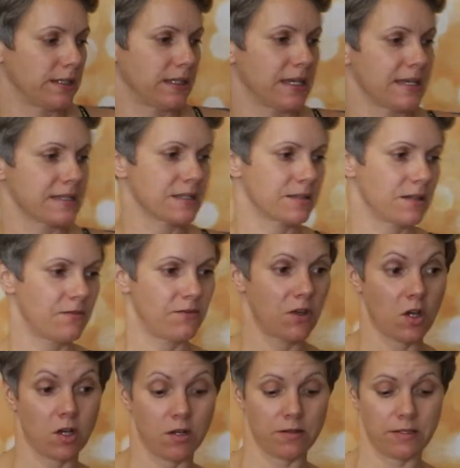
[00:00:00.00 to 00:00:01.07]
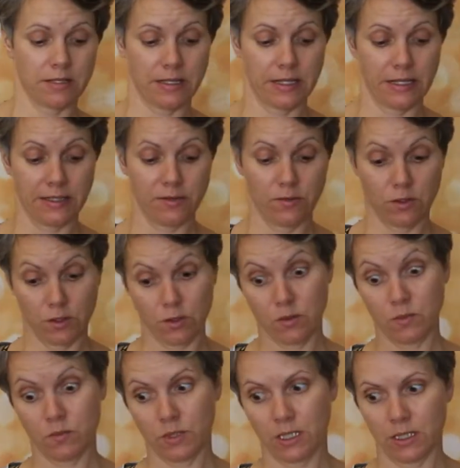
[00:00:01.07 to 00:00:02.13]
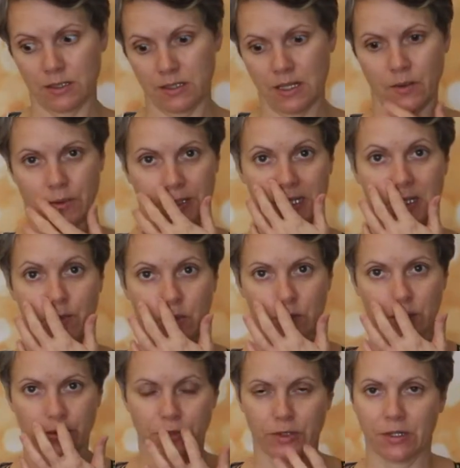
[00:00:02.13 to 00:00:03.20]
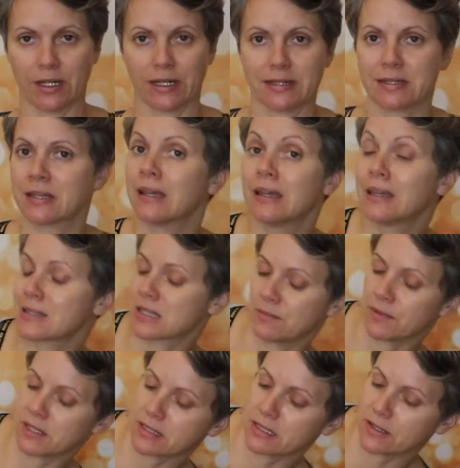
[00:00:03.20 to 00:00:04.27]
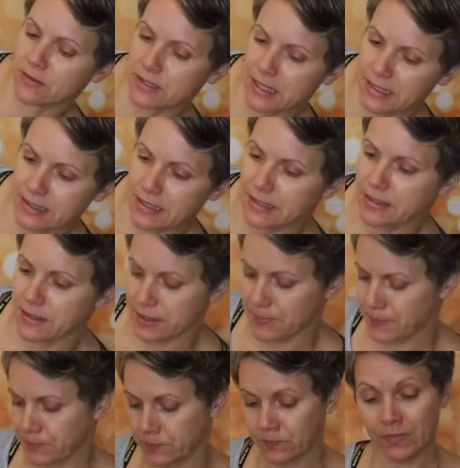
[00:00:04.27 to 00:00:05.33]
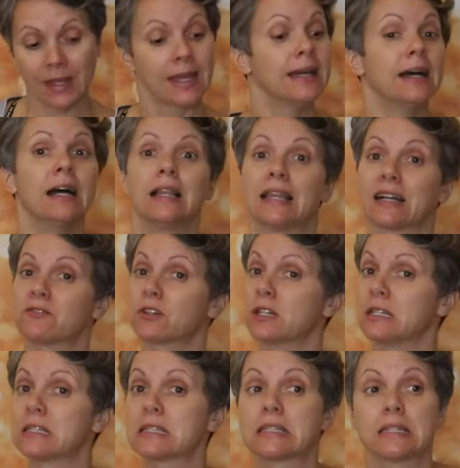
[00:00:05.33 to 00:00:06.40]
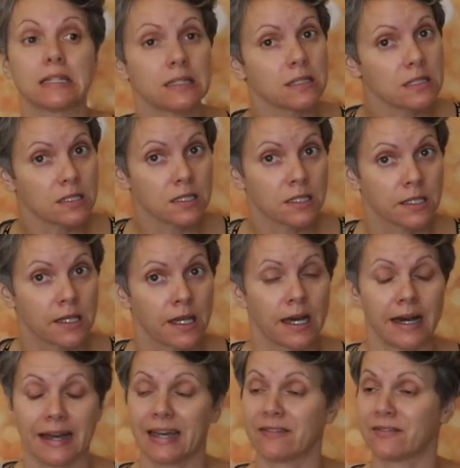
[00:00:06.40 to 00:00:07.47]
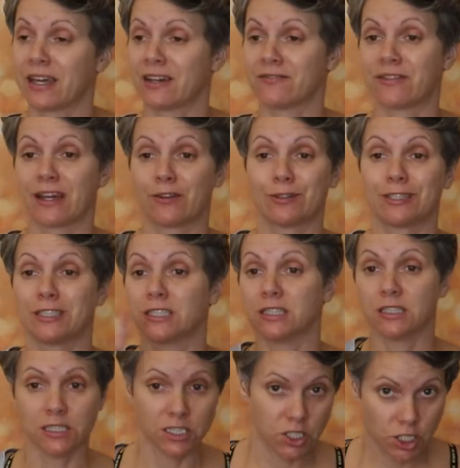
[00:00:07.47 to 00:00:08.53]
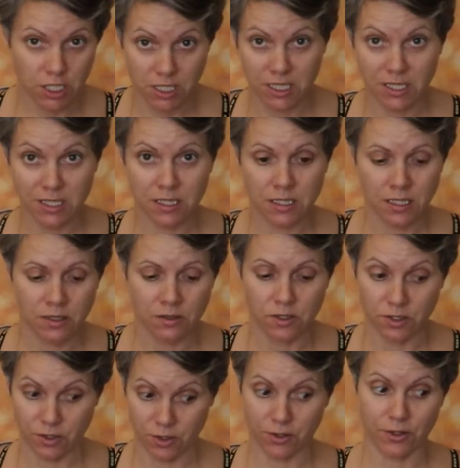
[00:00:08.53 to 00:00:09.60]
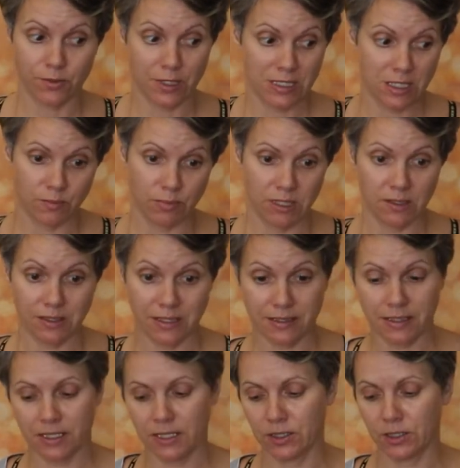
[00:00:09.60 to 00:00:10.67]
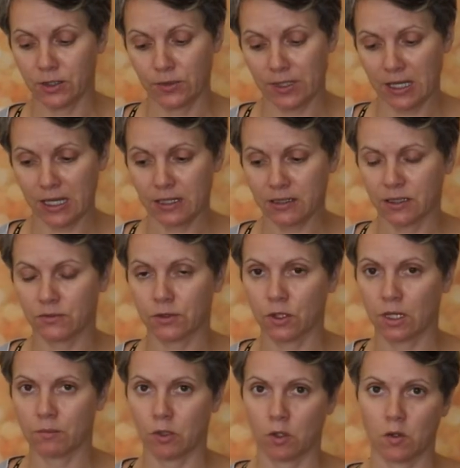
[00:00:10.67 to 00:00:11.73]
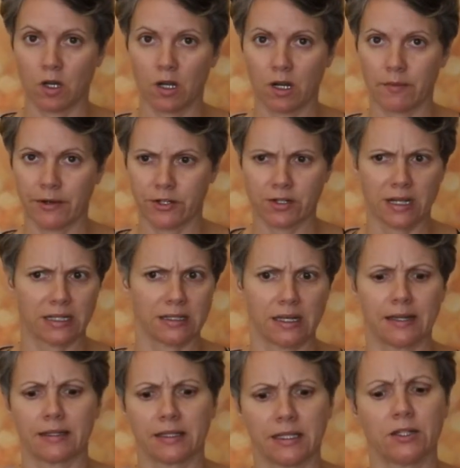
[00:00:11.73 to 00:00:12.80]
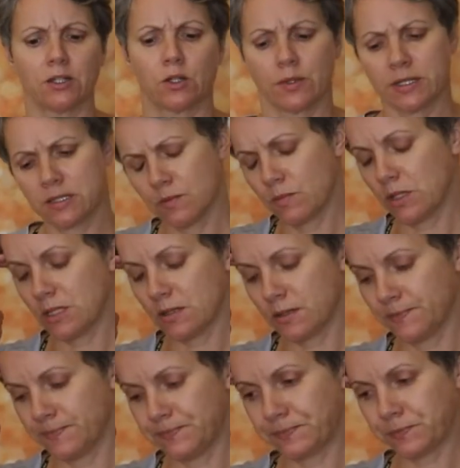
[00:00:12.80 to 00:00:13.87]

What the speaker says: and less of the hauls that I do because I want to keep it real with you guys. Some of the stuff's not tasty. Like for instance, I have not found a delicious dessert recipe that's keto yet. Even though I'm low carb, I try a lot of keto recipes.